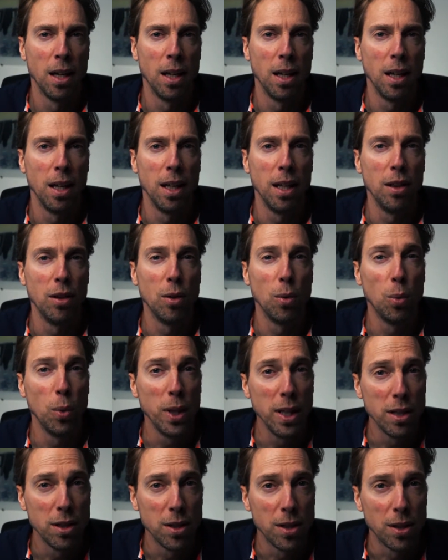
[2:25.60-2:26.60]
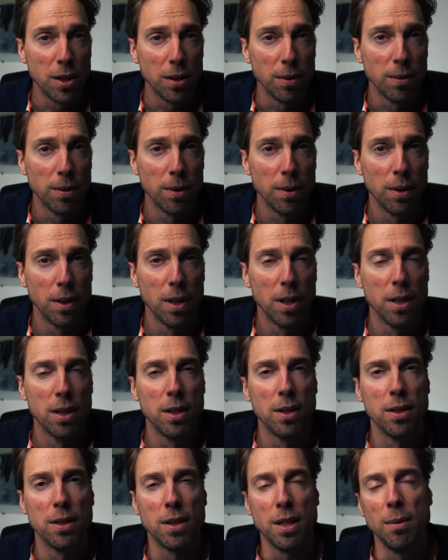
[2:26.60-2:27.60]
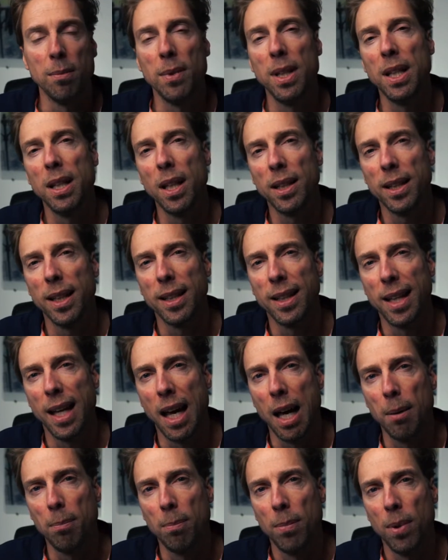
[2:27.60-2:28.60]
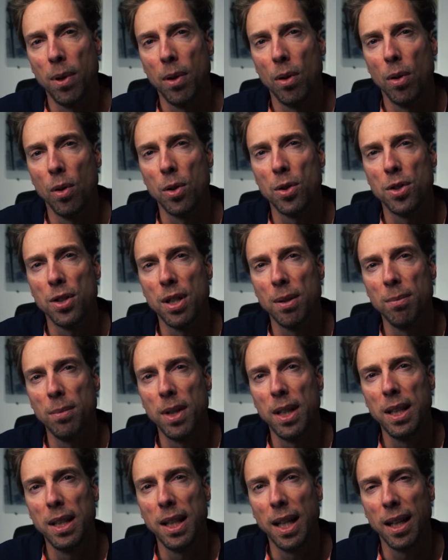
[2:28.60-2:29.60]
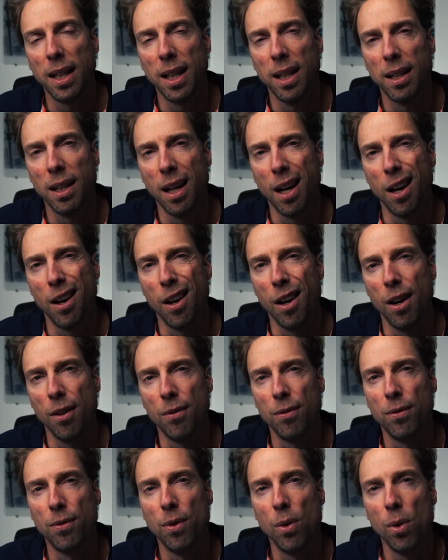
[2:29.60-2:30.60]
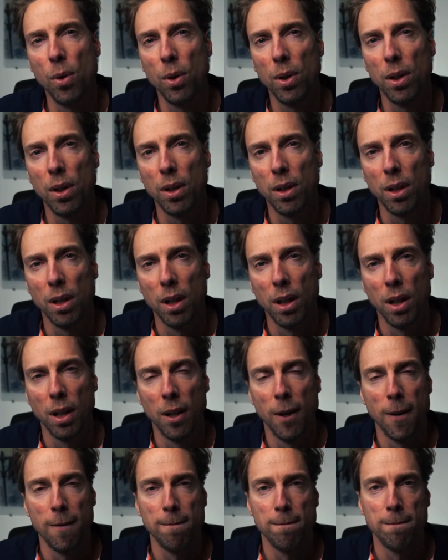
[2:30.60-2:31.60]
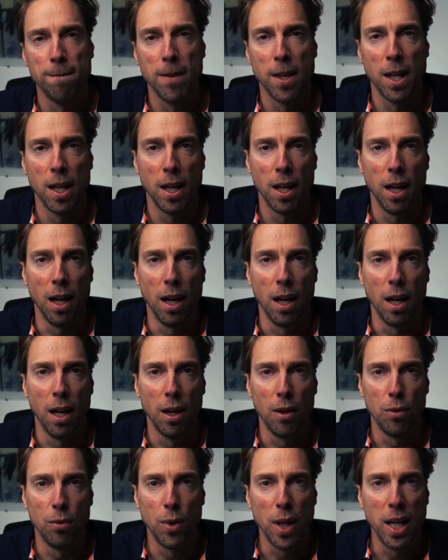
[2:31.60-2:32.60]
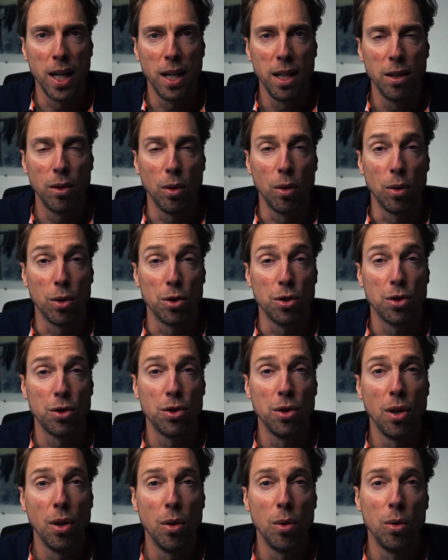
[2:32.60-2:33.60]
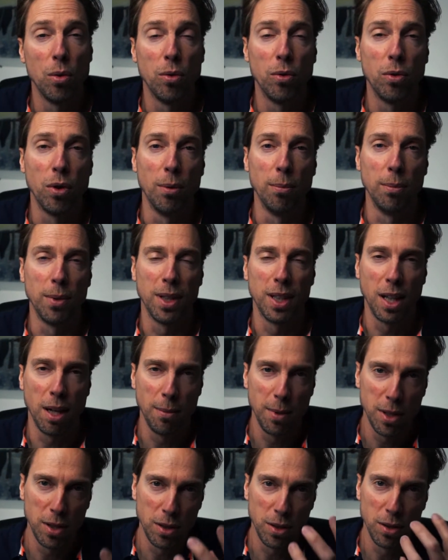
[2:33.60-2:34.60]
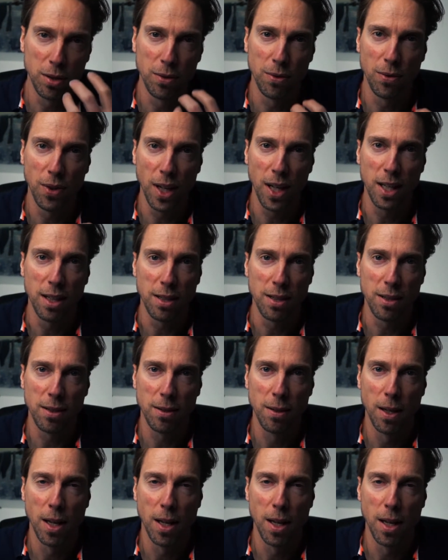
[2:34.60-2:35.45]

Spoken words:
In the winter, something like a cap or something that can avoid rain or snow from coming to your face